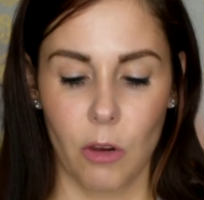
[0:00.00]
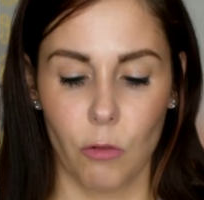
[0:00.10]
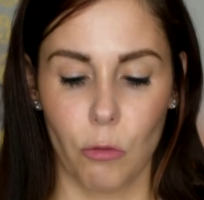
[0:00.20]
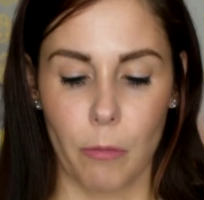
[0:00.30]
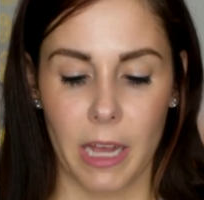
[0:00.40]

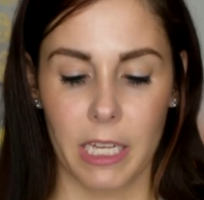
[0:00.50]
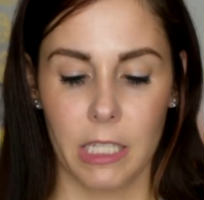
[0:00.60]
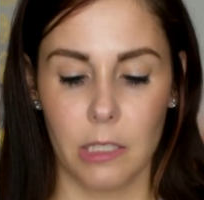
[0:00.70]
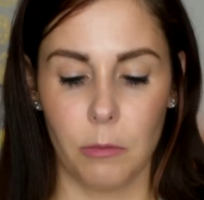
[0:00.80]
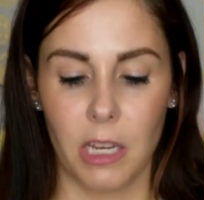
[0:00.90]

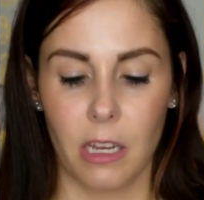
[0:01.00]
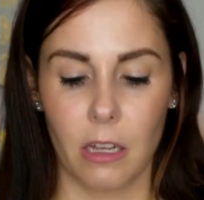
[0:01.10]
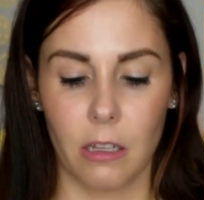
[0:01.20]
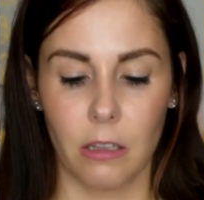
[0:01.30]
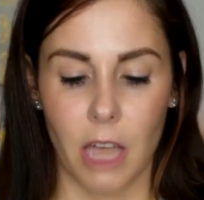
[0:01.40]
reminds me
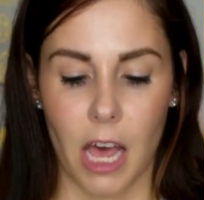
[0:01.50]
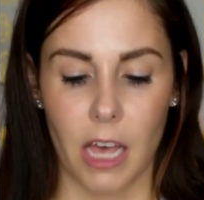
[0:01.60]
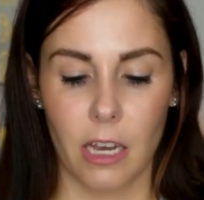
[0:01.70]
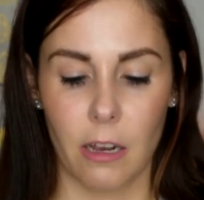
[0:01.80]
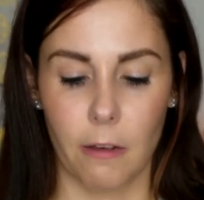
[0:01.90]
a
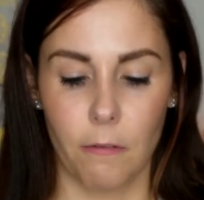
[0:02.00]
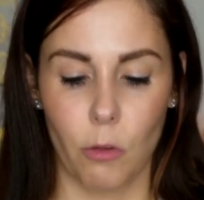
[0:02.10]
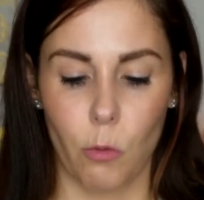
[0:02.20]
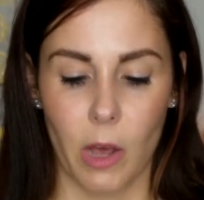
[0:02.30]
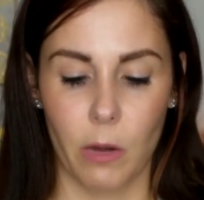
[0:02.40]
lot of
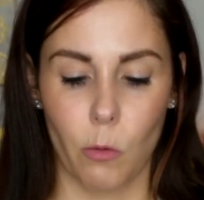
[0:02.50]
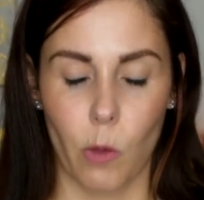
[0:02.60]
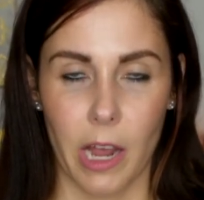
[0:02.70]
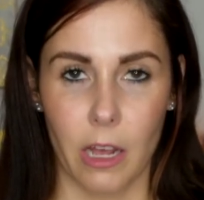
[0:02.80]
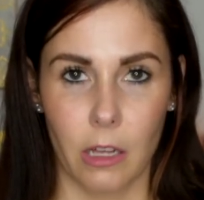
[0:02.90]
the Wet n
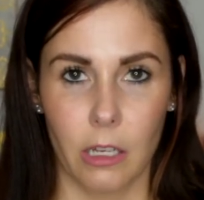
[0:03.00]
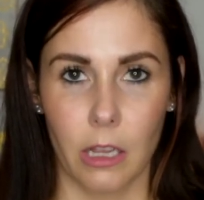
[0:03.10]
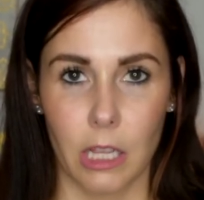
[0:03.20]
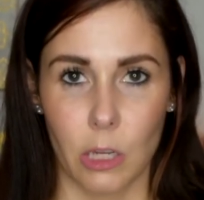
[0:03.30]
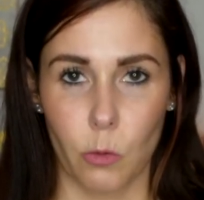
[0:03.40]
Wild
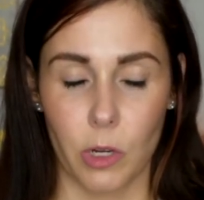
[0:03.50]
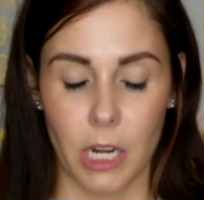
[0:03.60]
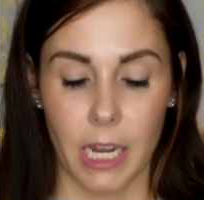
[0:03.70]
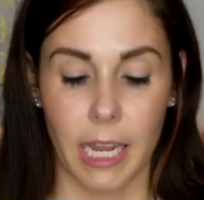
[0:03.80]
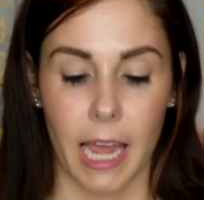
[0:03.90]

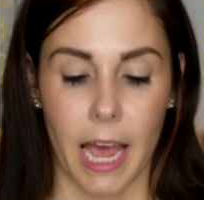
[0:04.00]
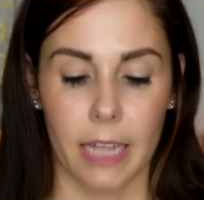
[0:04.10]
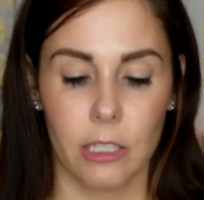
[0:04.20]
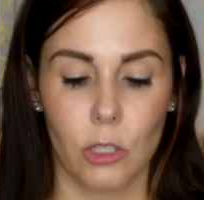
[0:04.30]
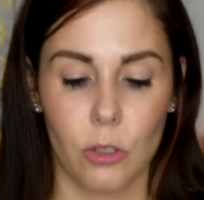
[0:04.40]
Liquid
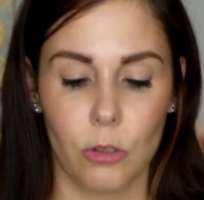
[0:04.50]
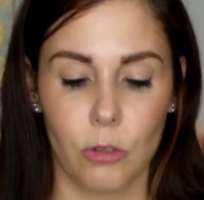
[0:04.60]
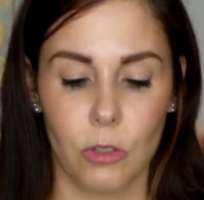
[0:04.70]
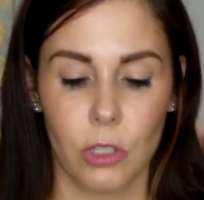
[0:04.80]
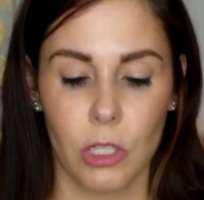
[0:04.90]

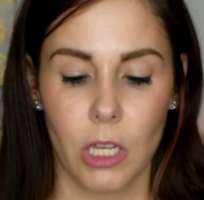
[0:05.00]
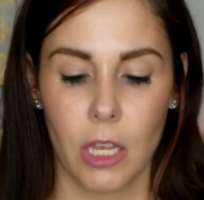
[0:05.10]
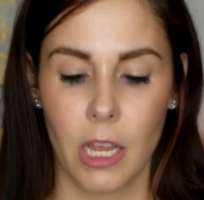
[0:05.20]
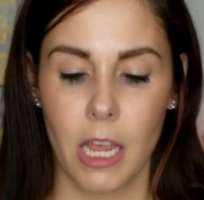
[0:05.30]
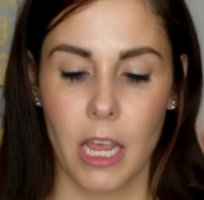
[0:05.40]
Catsuits.
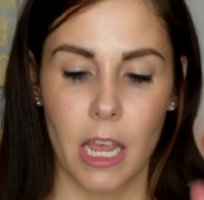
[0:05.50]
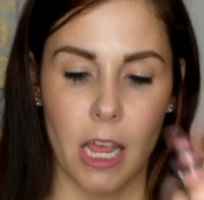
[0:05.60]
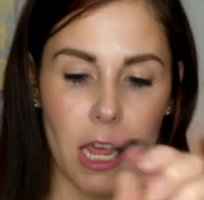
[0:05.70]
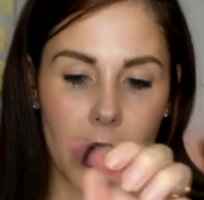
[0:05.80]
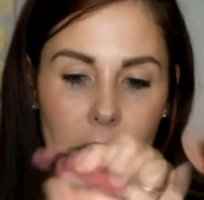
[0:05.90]

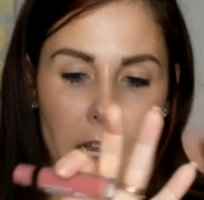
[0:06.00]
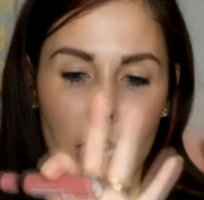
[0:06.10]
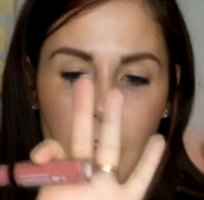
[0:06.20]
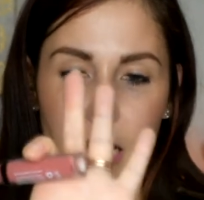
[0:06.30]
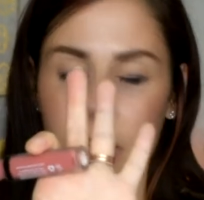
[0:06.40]
And
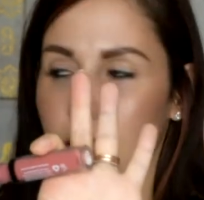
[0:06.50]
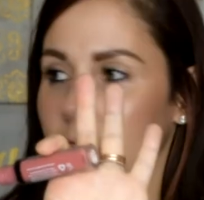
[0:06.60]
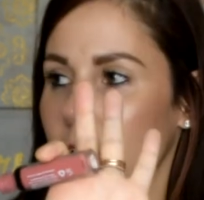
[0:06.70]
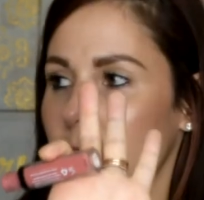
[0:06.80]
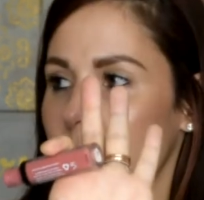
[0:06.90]
it
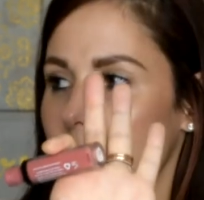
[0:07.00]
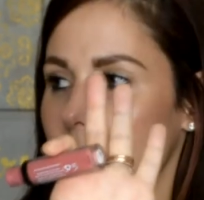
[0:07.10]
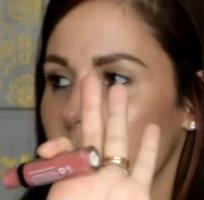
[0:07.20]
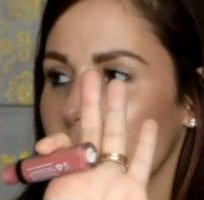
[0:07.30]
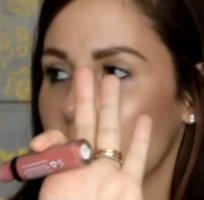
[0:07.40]
has
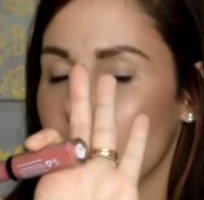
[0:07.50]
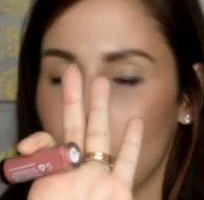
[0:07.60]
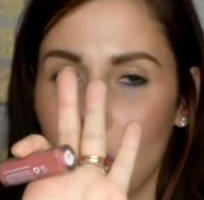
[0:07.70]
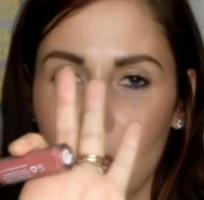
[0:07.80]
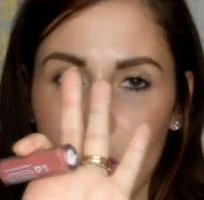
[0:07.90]
a
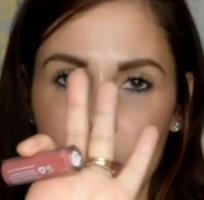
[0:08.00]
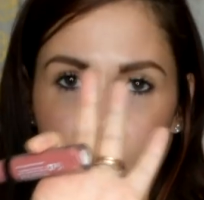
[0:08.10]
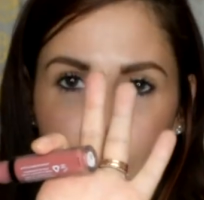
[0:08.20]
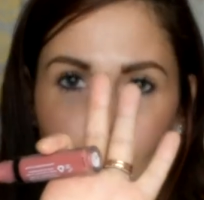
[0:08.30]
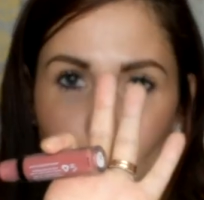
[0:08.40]

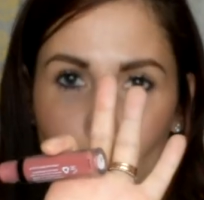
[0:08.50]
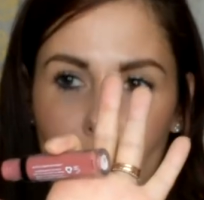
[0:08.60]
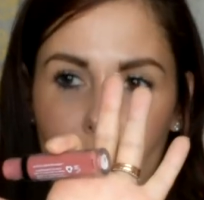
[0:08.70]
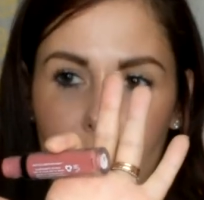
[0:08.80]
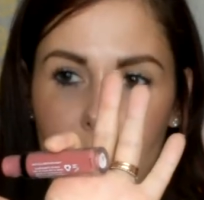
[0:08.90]
similar
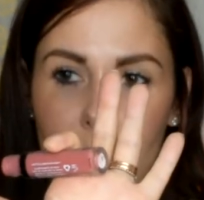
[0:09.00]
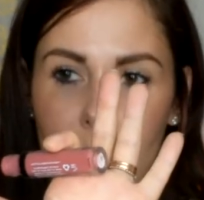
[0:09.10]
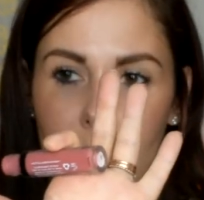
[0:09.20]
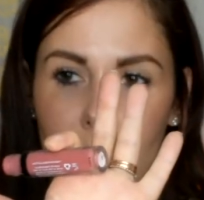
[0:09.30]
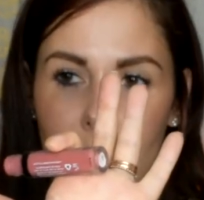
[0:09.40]
wand,
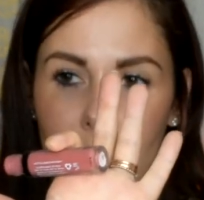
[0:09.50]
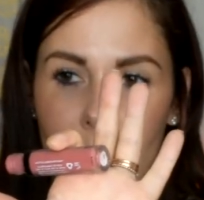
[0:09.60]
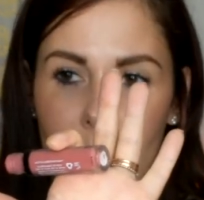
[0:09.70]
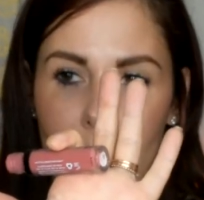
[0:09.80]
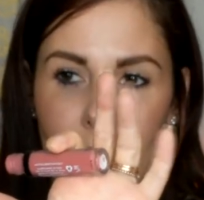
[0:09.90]

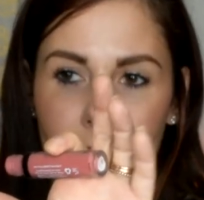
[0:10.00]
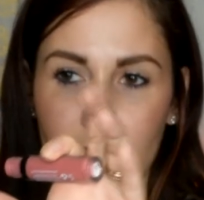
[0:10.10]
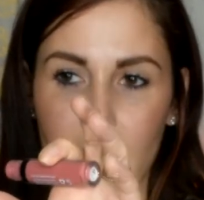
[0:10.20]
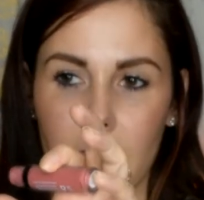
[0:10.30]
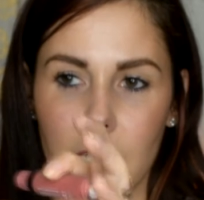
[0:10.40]
and
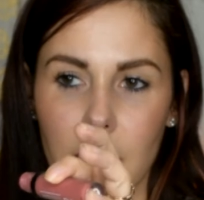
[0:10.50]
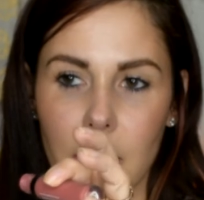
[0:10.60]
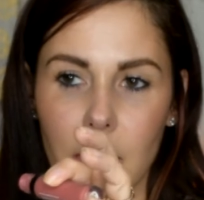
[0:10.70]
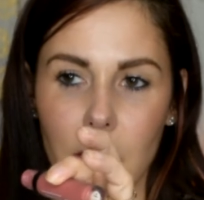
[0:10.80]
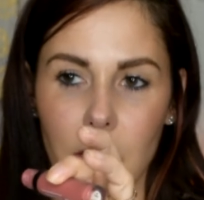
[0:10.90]
it has like
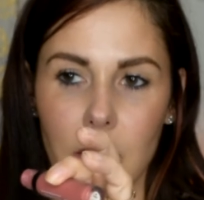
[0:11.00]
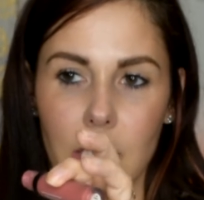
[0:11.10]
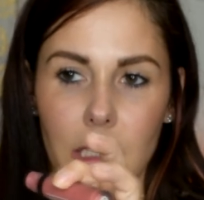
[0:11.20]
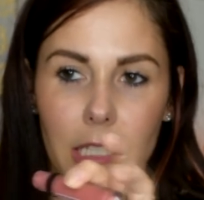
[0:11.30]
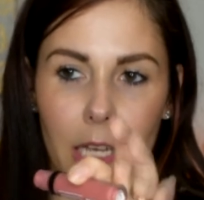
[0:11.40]
the little
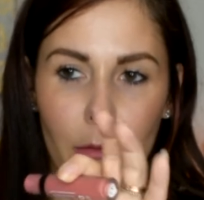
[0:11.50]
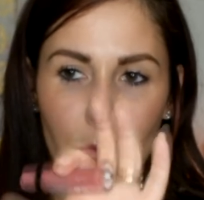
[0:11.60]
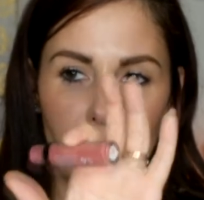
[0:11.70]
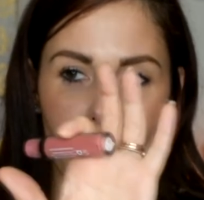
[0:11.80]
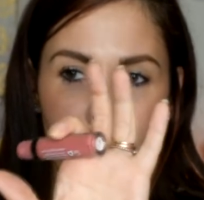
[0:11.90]
dip
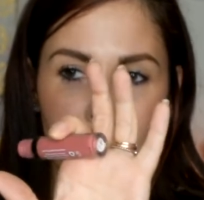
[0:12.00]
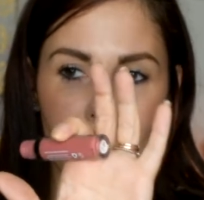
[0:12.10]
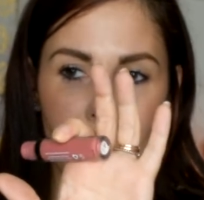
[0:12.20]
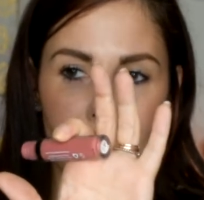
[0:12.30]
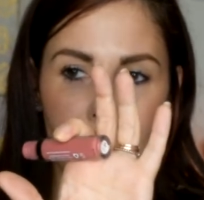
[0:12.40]

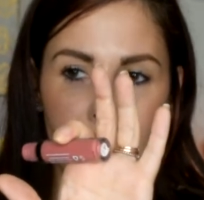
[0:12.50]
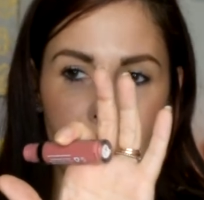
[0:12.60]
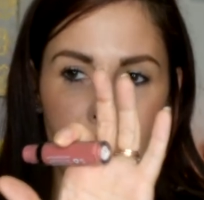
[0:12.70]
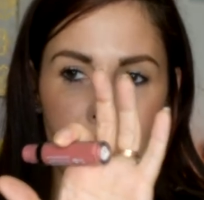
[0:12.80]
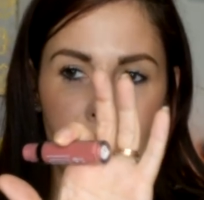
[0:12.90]
in there,